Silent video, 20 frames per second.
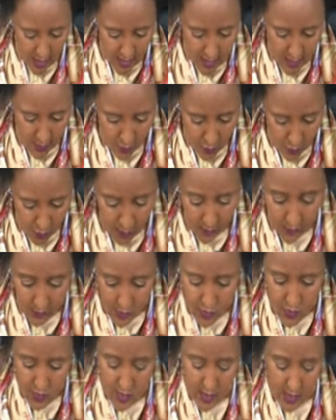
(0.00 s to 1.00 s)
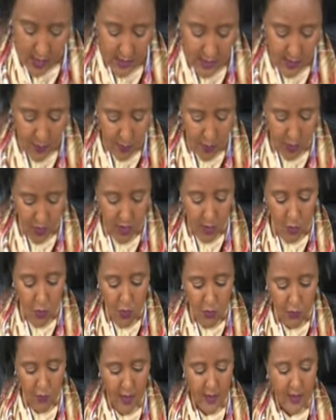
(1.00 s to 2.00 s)
the
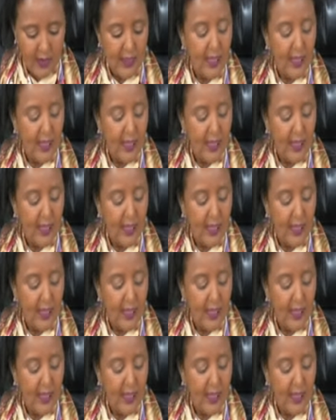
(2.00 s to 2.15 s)
move by the